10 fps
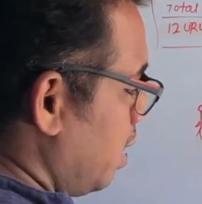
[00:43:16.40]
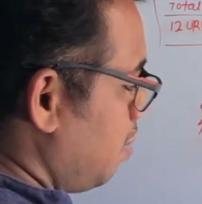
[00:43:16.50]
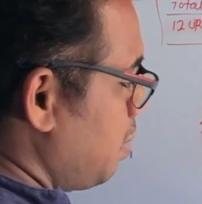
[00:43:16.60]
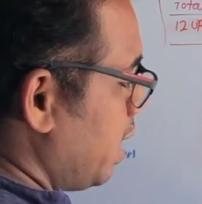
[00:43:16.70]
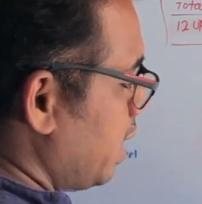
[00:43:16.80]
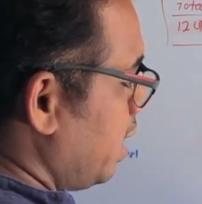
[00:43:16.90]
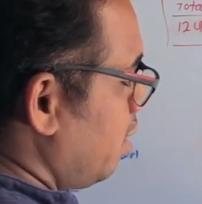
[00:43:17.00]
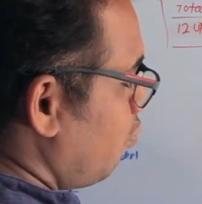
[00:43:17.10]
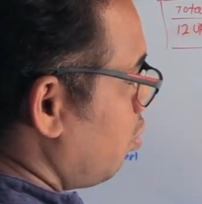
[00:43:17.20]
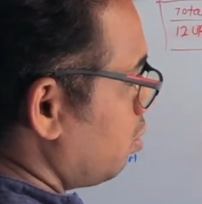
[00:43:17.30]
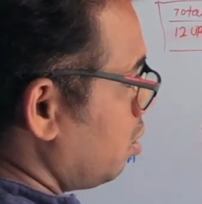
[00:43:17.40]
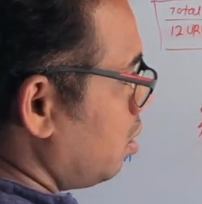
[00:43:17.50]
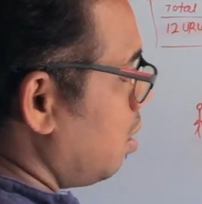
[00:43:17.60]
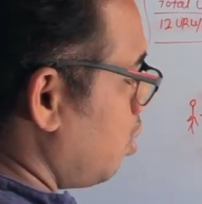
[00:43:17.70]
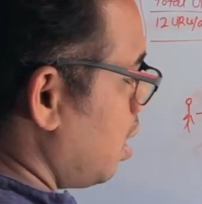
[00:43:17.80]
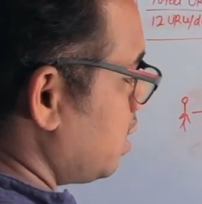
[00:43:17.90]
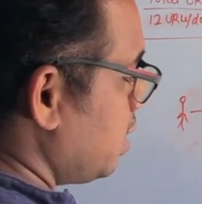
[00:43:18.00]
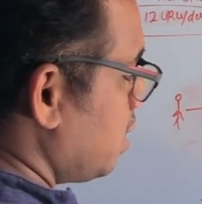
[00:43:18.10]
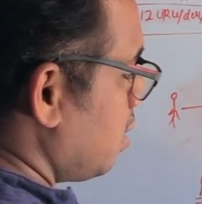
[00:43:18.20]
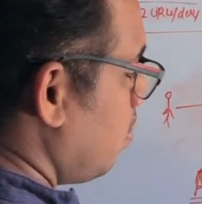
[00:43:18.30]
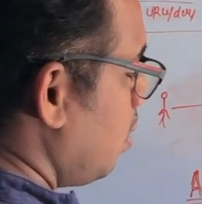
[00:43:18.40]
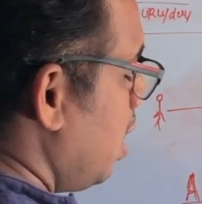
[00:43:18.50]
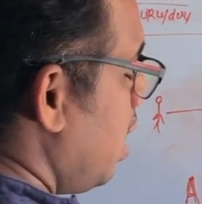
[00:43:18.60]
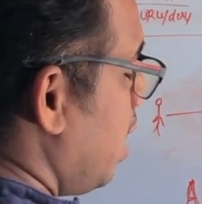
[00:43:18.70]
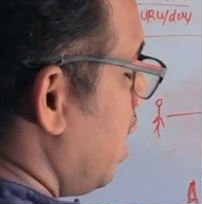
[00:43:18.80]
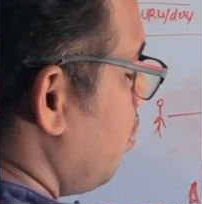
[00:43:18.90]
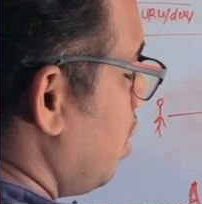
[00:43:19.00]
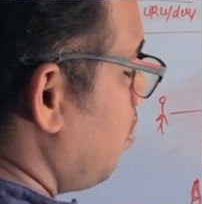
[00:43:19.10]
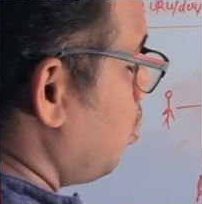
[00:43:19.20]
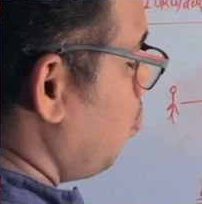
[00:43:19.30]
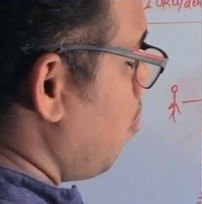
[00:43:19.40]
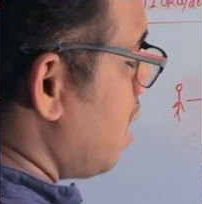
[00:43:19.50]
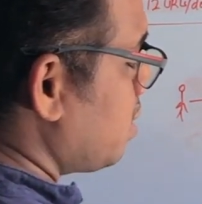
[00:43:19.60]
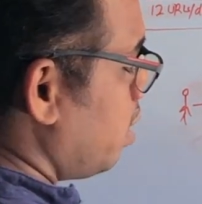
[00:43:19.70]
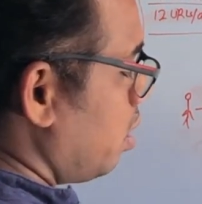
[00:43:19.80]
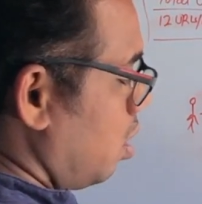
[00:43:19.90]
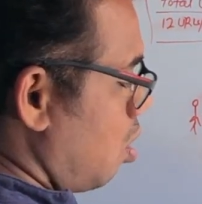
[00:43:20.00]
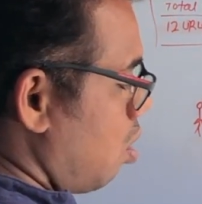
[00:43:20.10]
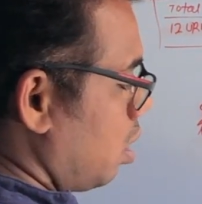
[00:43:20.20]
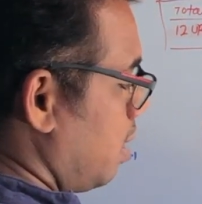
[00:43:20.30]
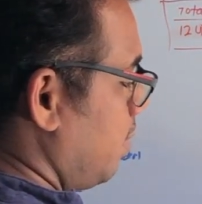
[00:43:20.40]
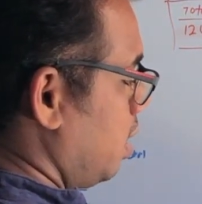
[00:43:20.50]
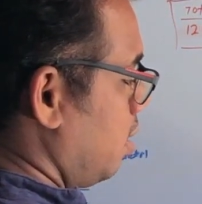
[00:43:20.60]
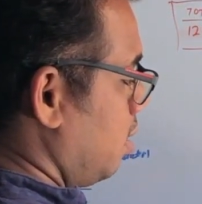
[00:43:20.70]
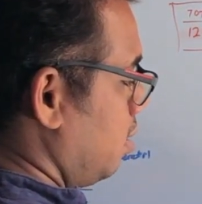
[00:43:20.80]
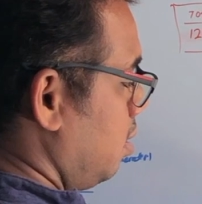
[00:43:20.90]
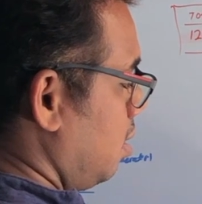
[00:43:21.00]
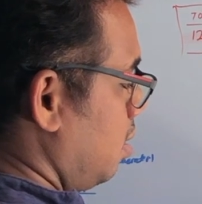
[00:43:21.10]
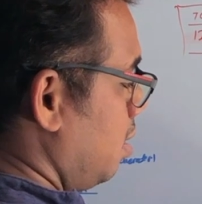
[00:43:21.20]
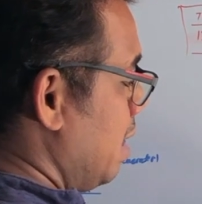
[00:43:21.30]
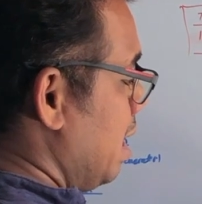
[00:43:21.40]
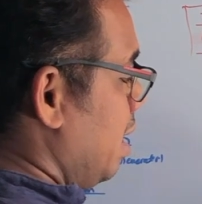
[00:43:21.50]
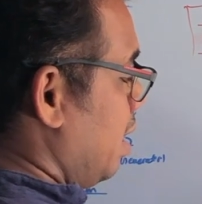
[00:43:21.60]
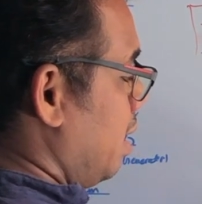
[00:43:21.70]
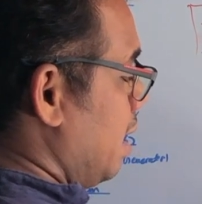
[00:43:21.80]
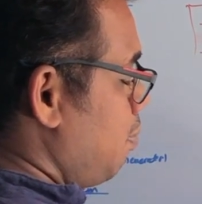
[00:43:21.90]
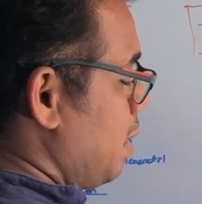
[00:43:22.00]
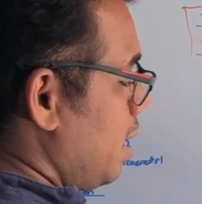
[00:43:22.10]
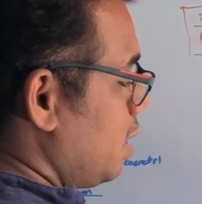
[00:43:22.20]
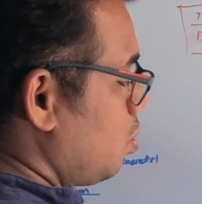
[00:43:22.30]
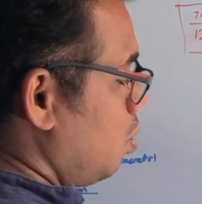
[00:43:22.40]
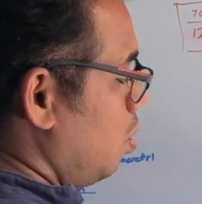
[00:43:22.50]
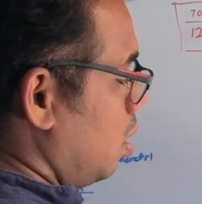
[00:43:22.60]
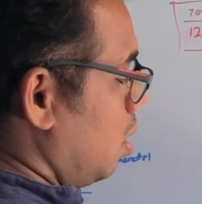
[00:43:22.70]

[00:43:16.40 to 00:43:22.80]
API key for our system, and we have to pass our the API should